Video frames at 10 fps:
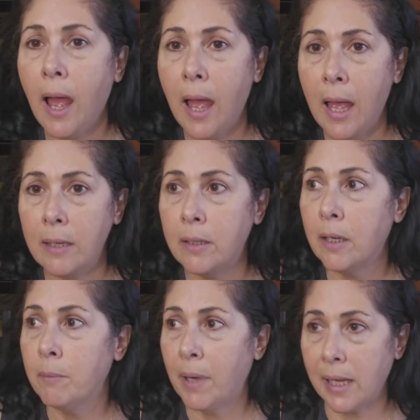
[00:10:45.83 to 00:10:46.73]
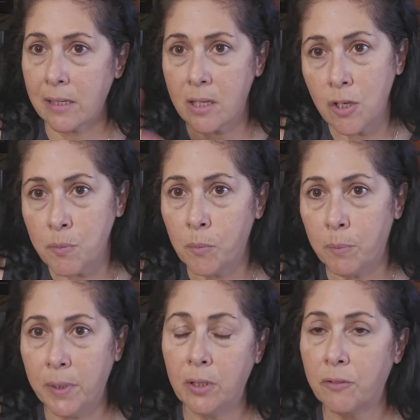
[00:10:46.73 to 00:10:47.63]
and my ex-husband
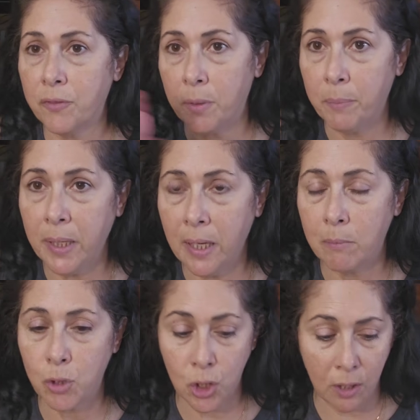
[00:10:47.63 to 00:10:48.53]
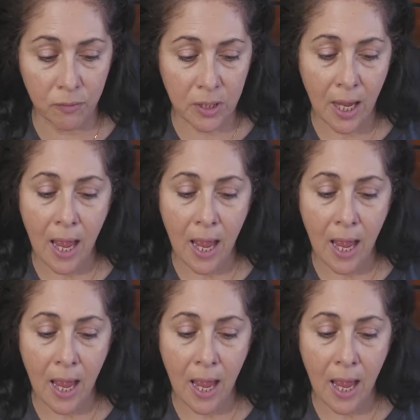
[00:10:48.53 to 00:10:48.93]
would be there for the PM shift,